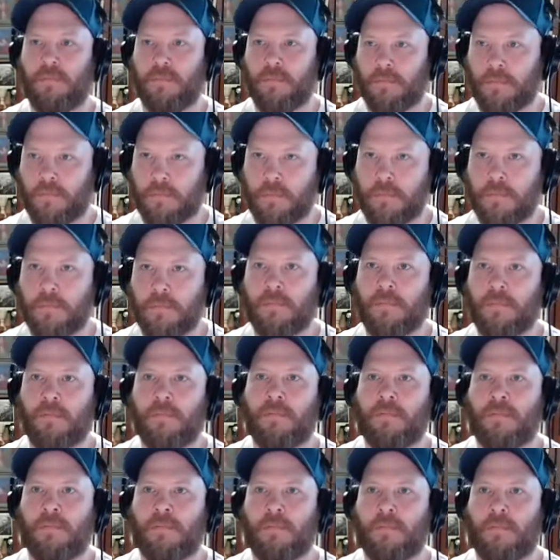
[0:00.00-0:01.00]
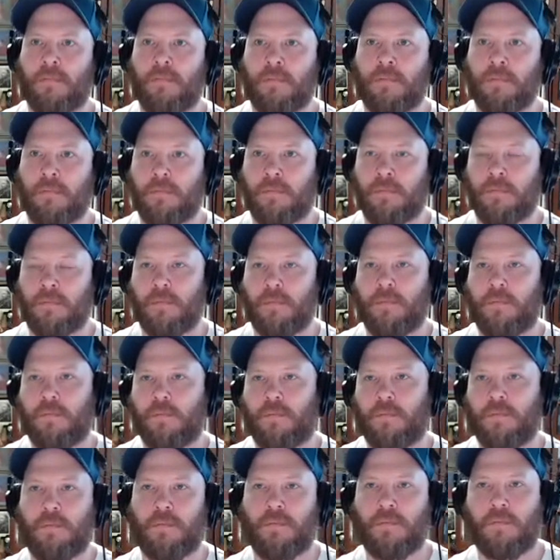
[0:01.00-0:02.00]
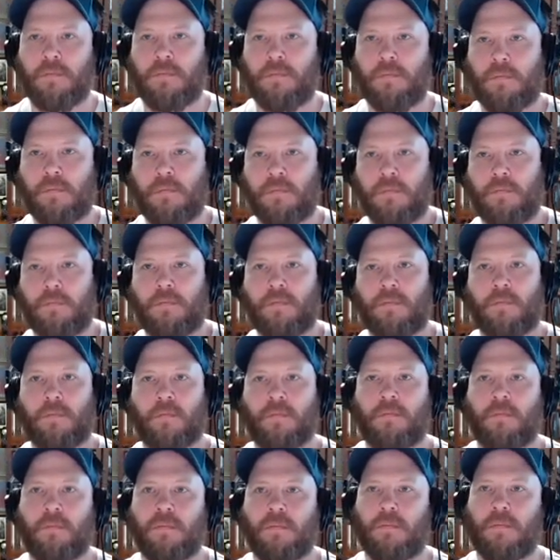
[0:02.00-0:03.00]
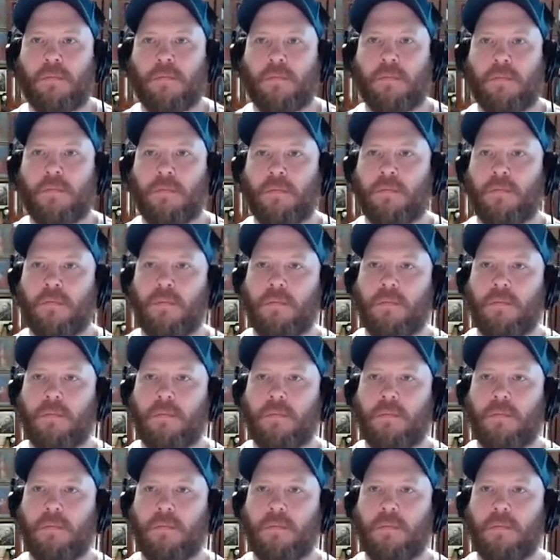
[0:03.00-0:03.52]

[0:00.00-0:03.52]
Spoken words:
[no speech]